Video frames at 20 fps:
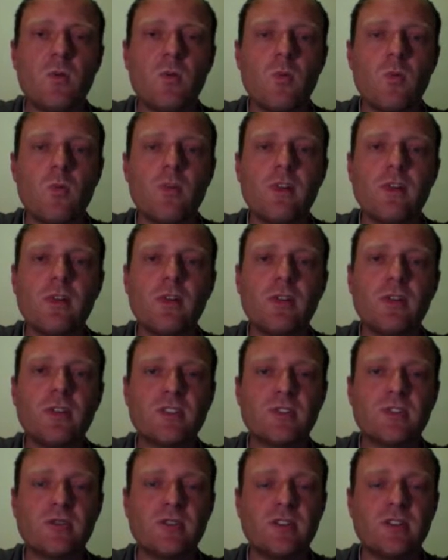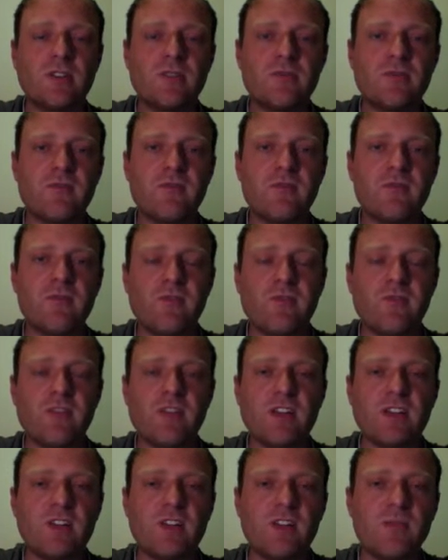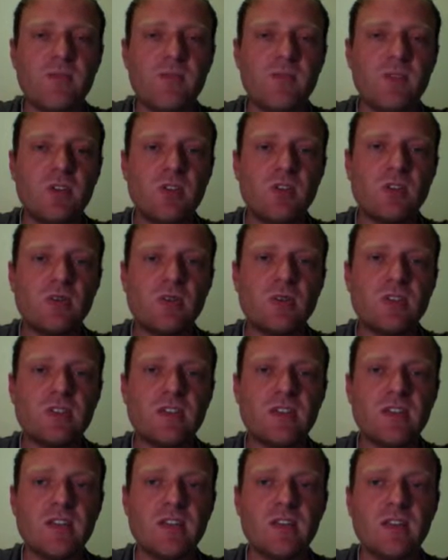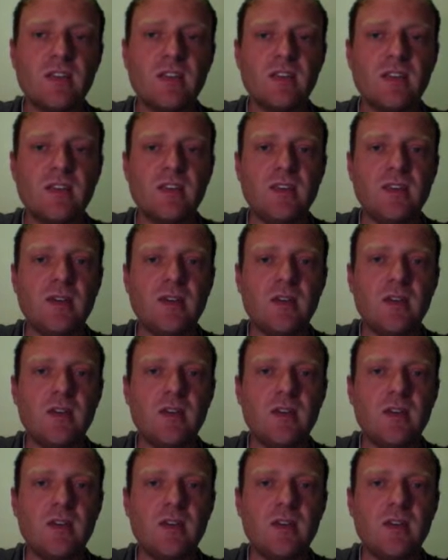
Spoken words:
when the loading screen flashed up, you could see the